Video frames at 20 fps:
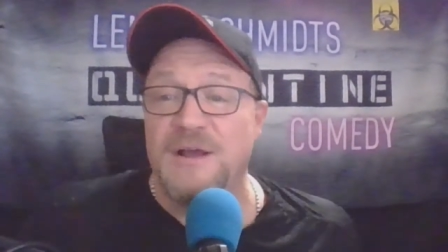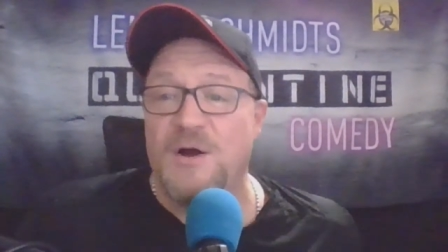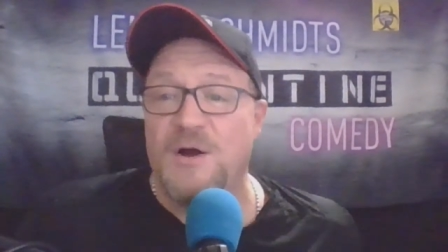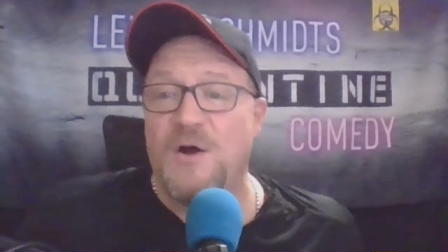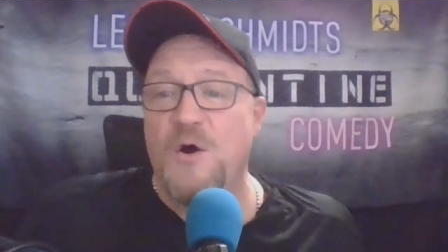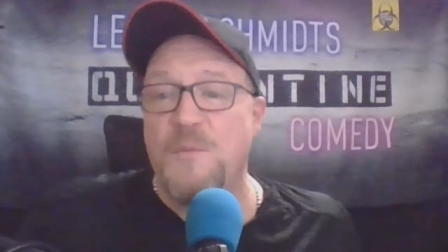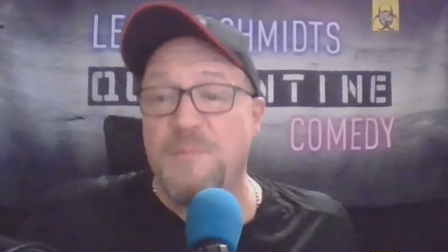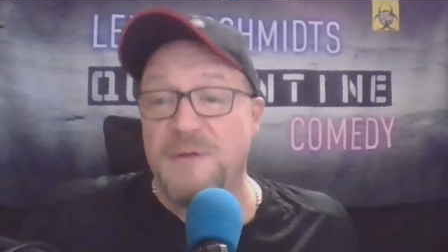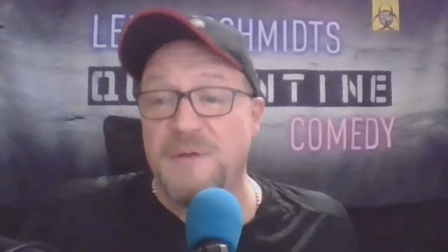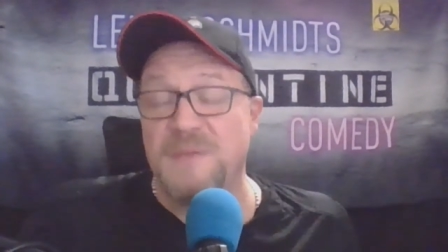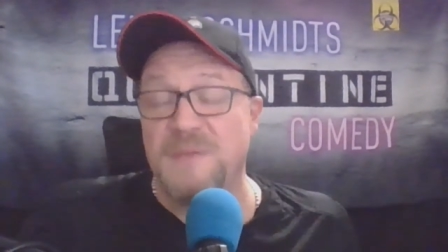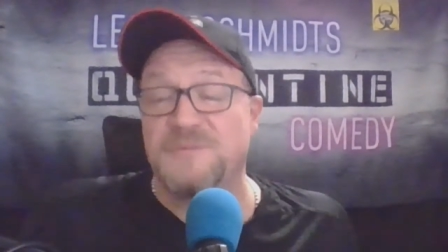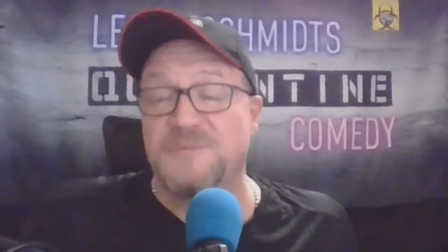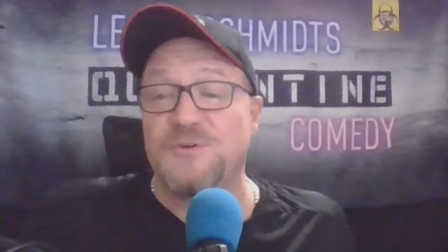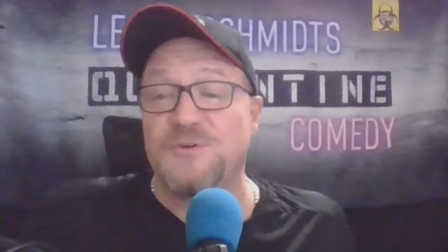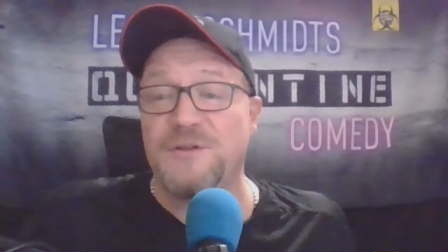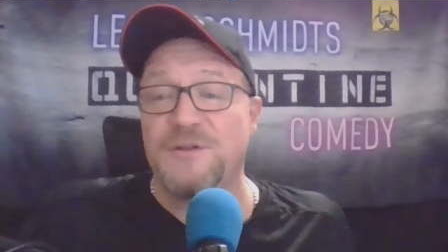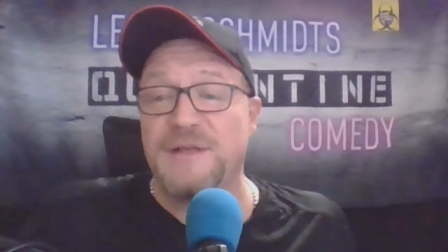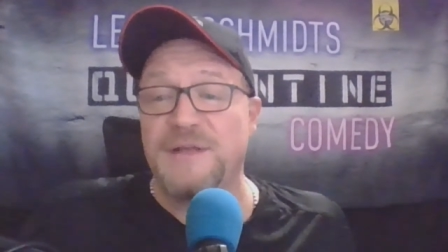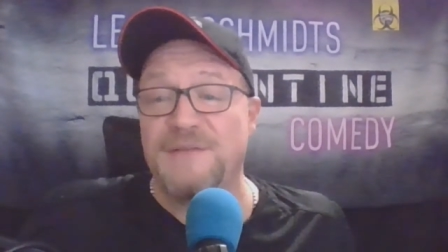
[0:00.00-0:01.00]
open up
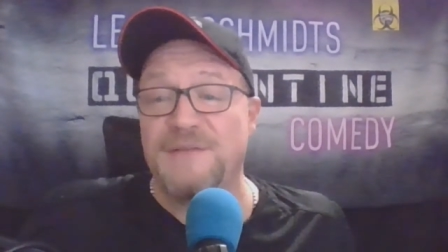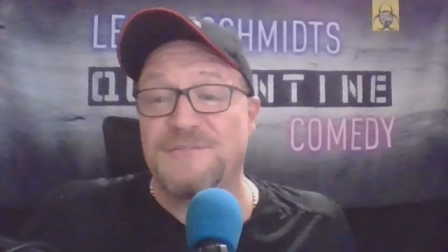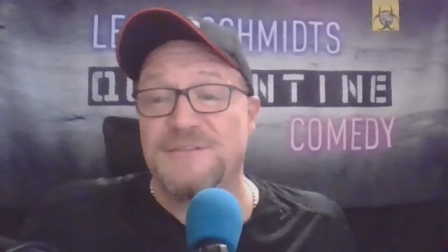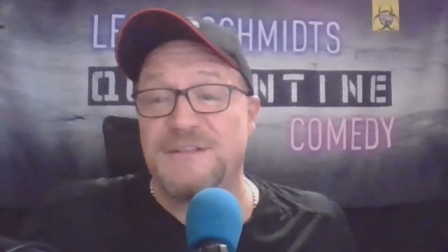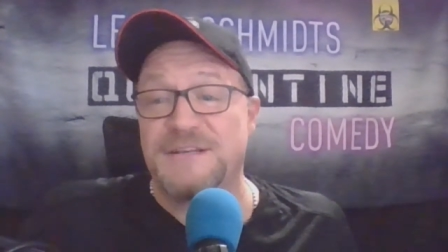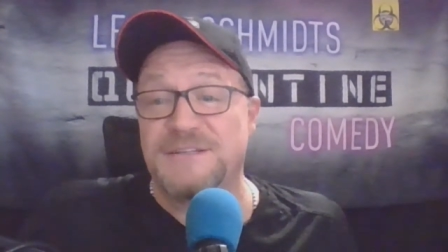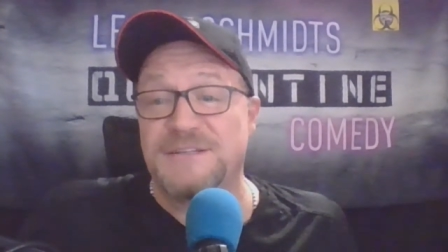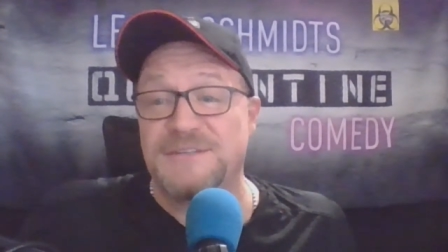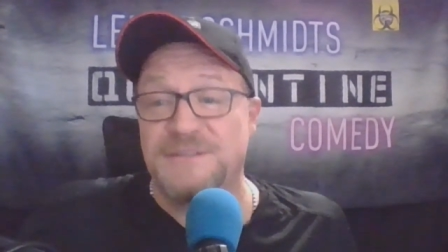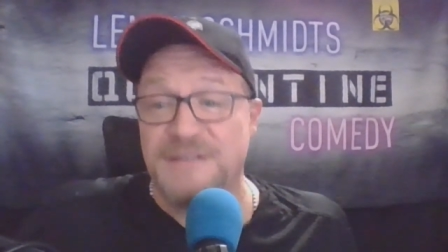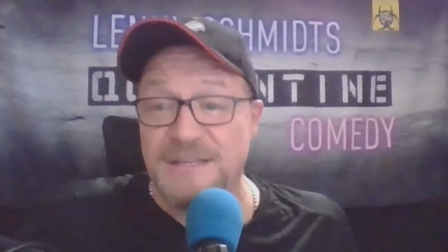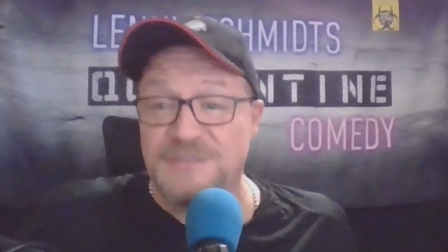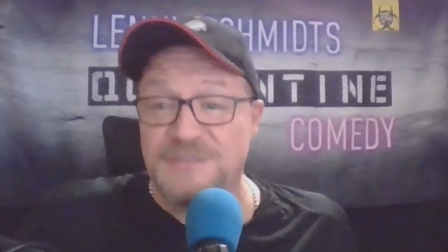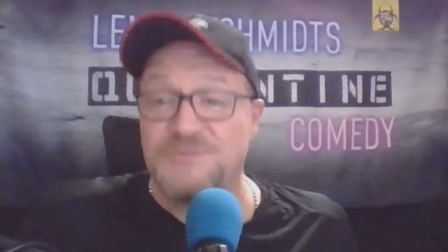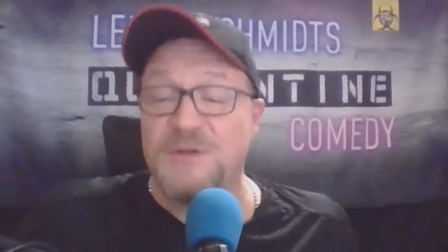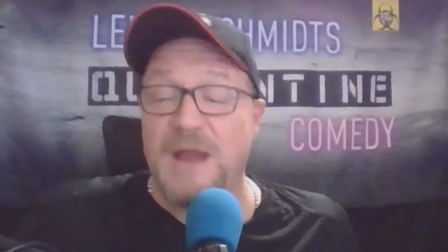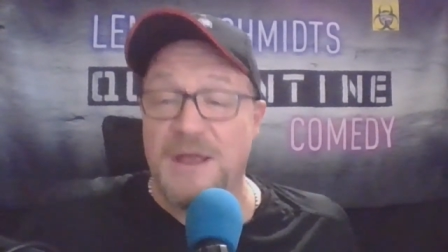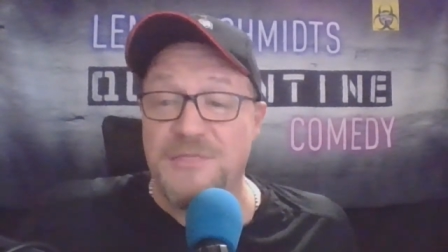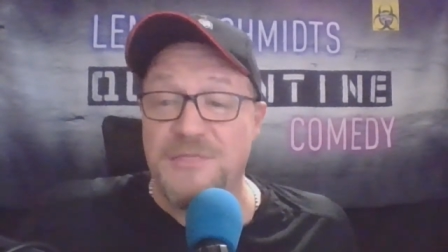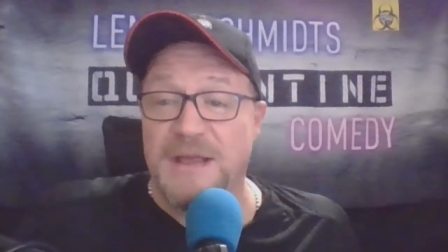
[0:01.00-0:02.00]
shortly after this. This
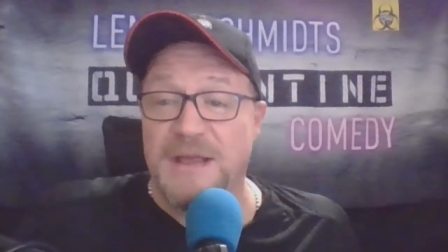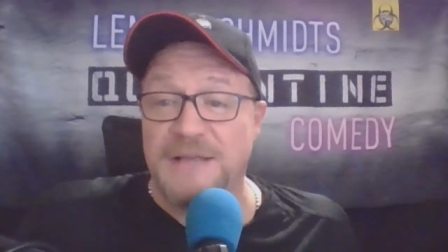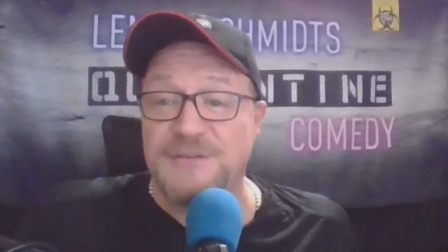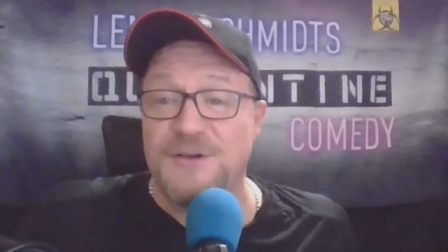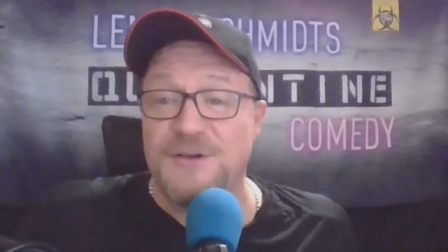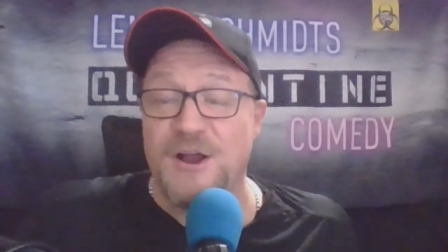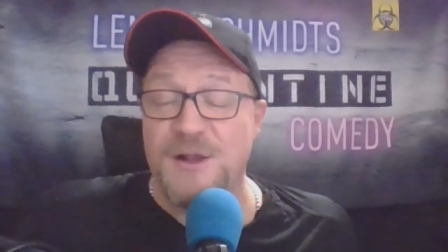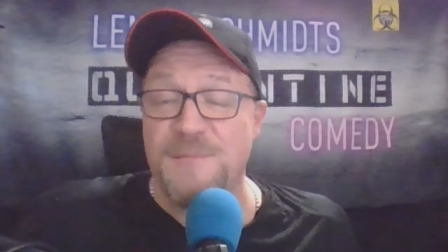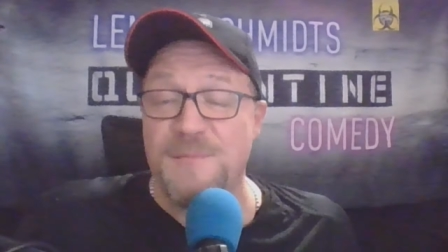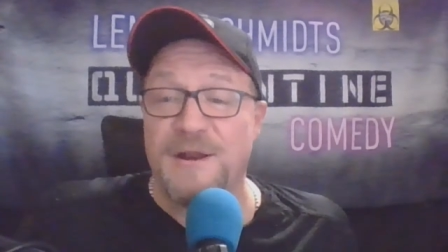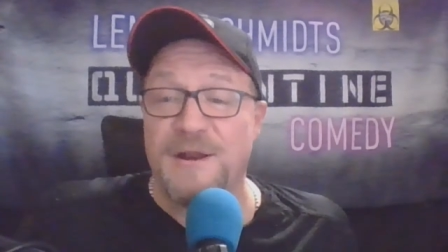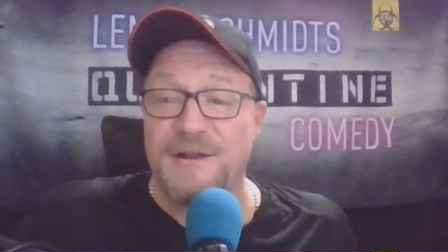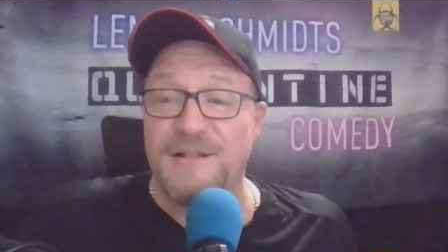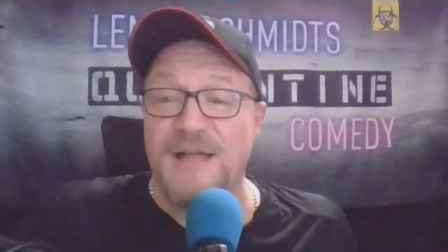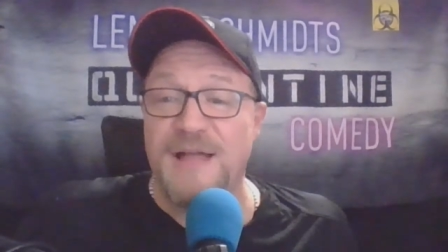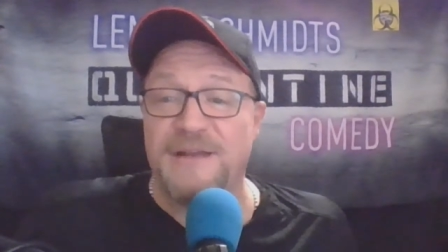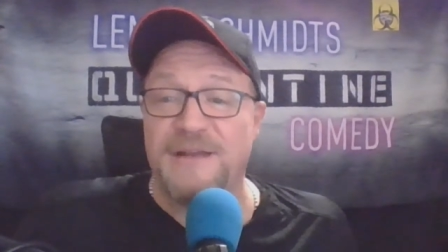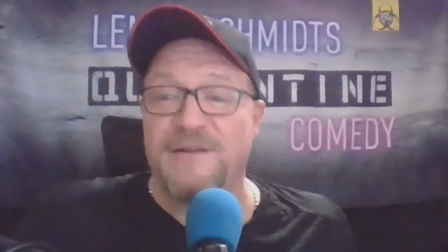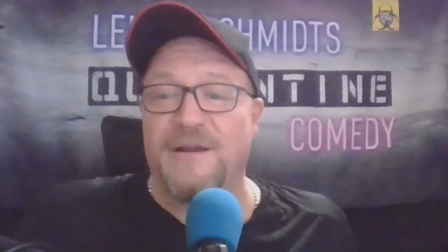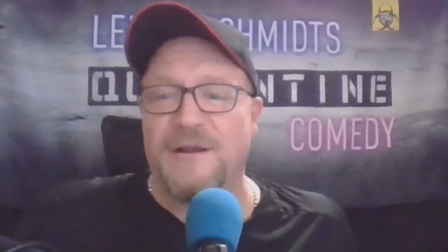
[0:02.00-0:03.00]
one, I think I talk about it a
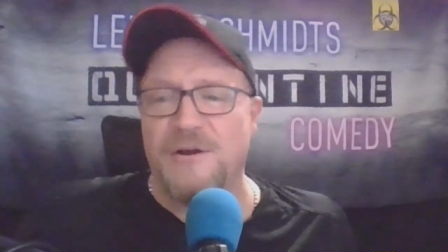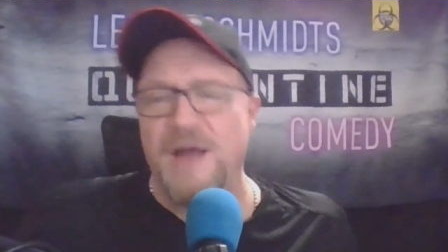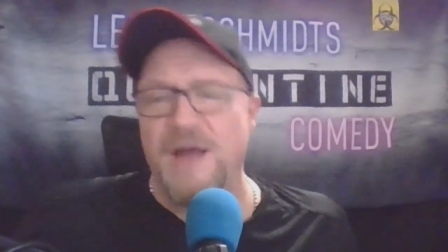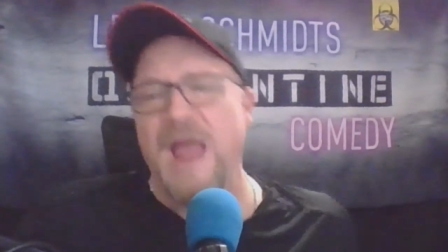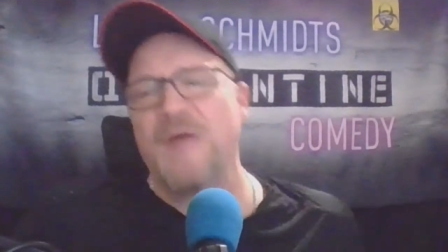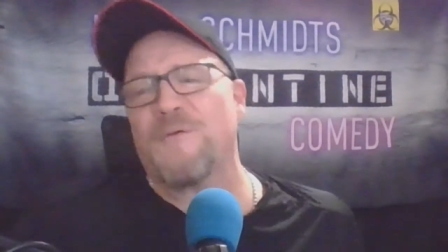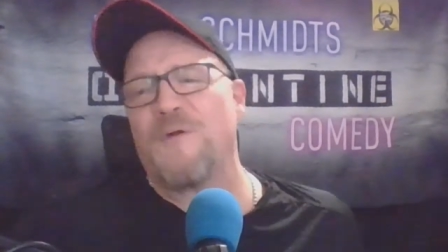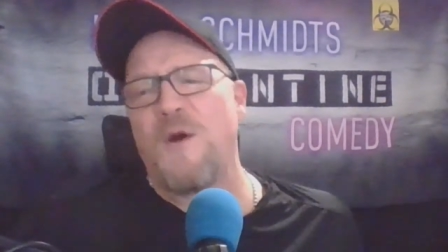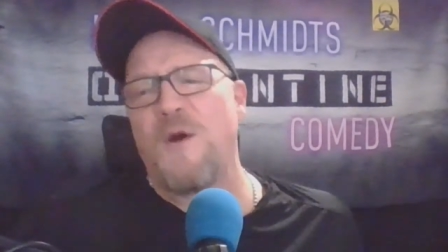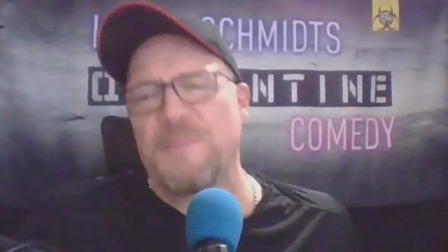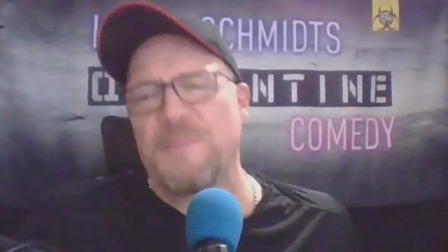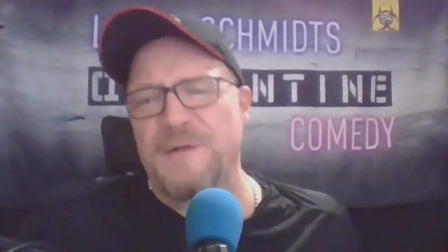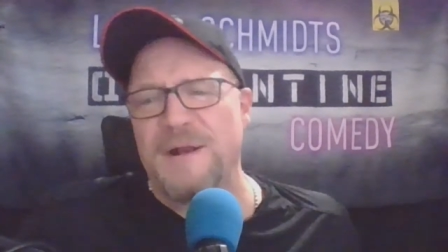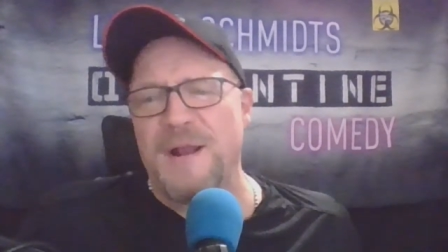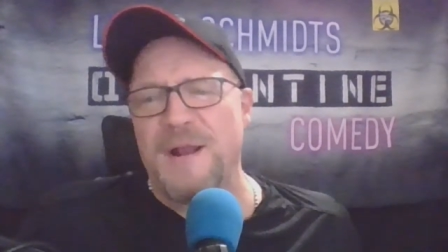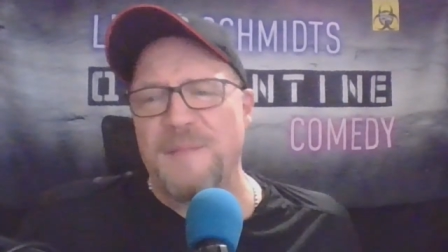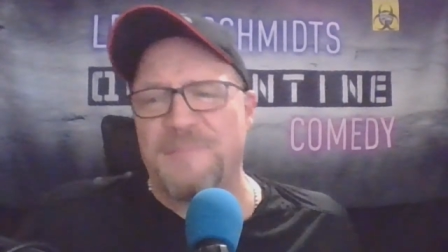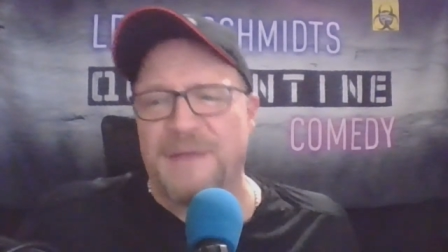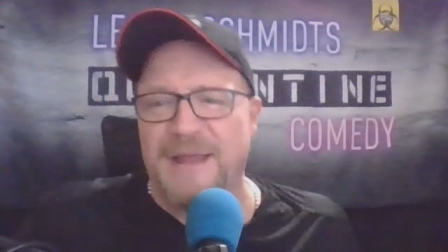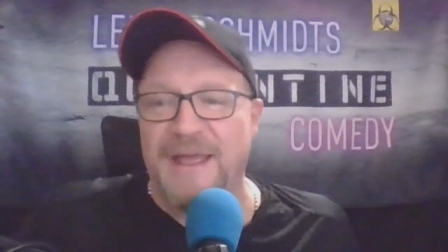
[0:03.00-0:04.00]
lot here. I go, hey, we're
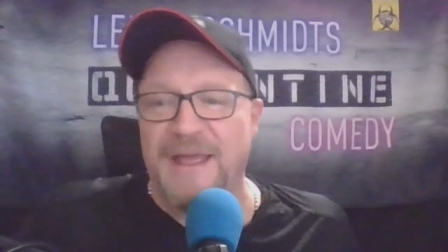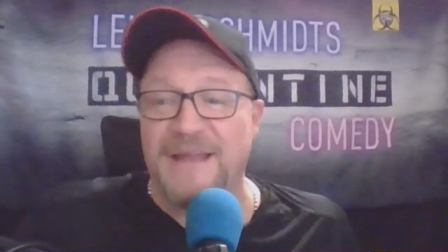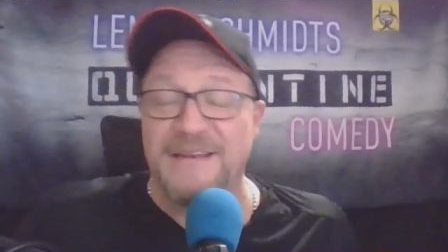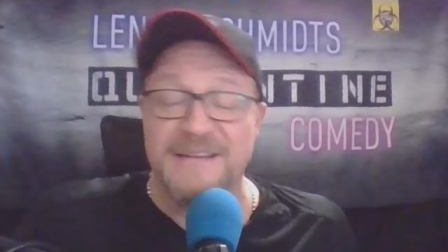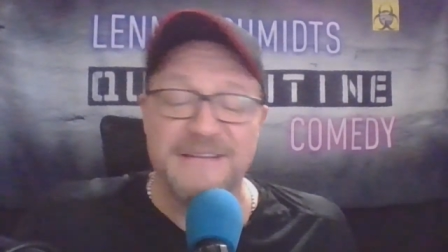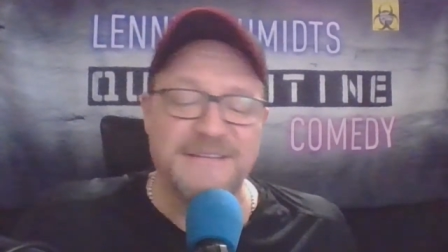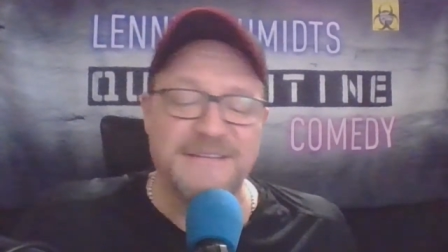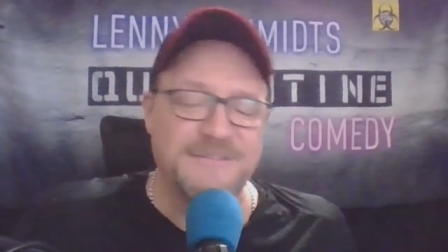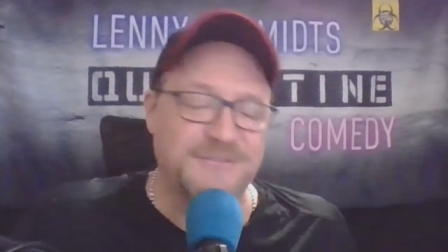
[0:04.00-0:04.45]
opening up again.